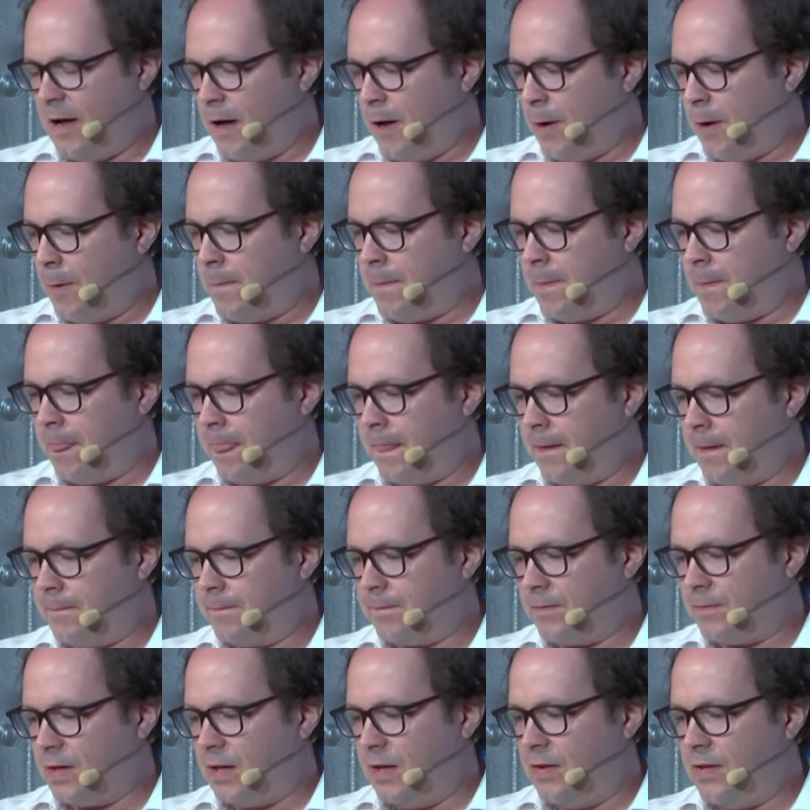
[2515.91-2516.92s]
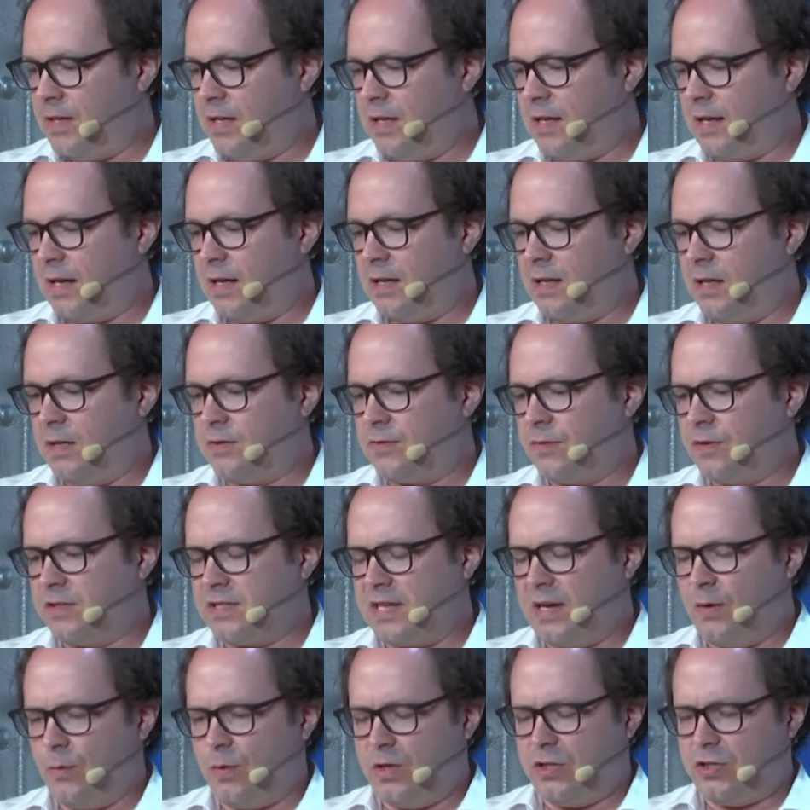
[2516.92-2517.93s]
And then as far
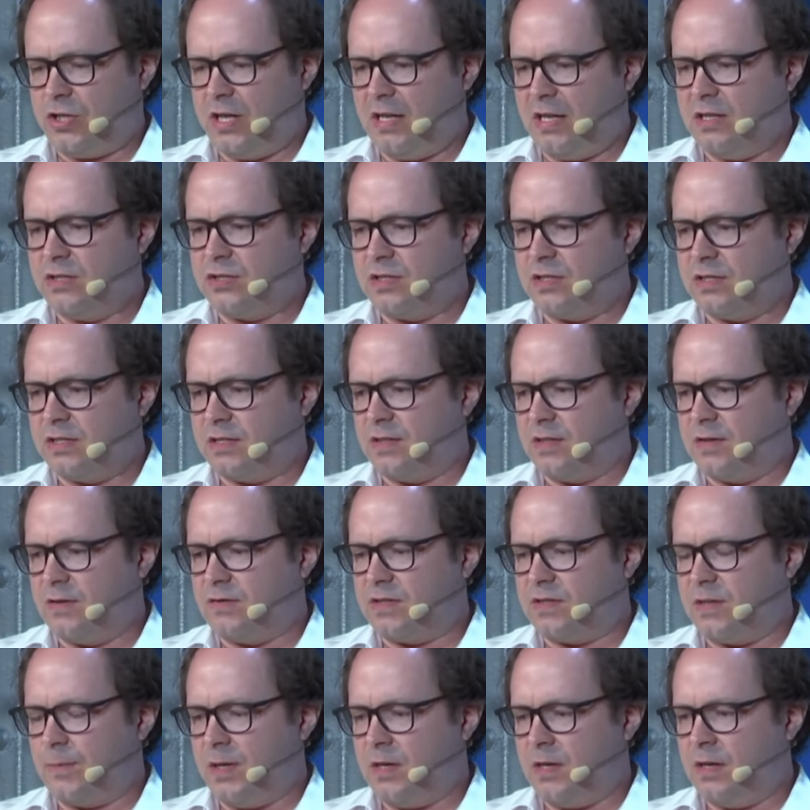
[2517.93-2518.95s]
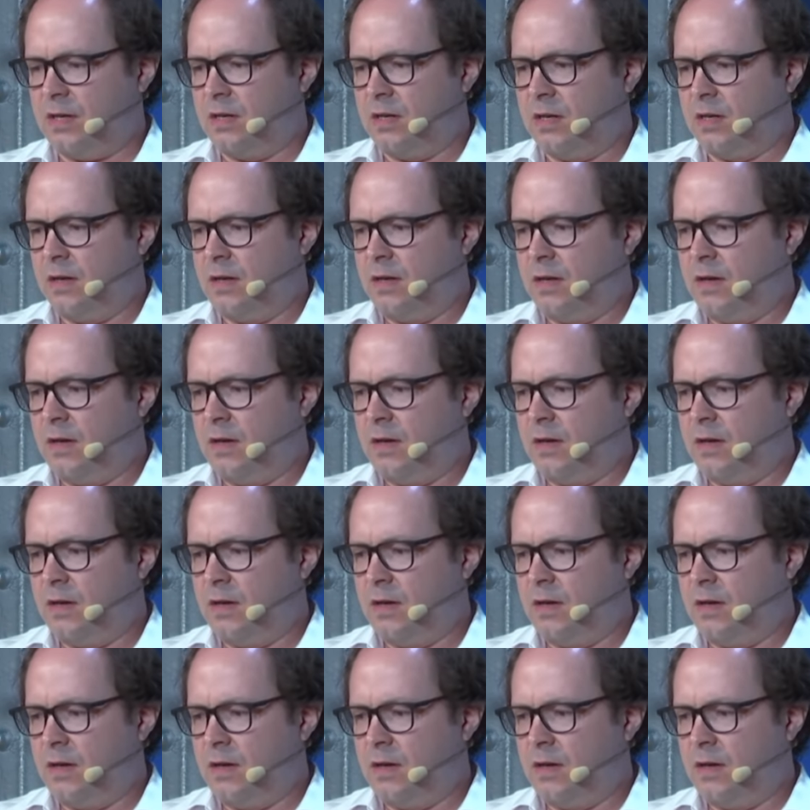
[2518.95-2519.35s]
as how we change the incentives, I mean,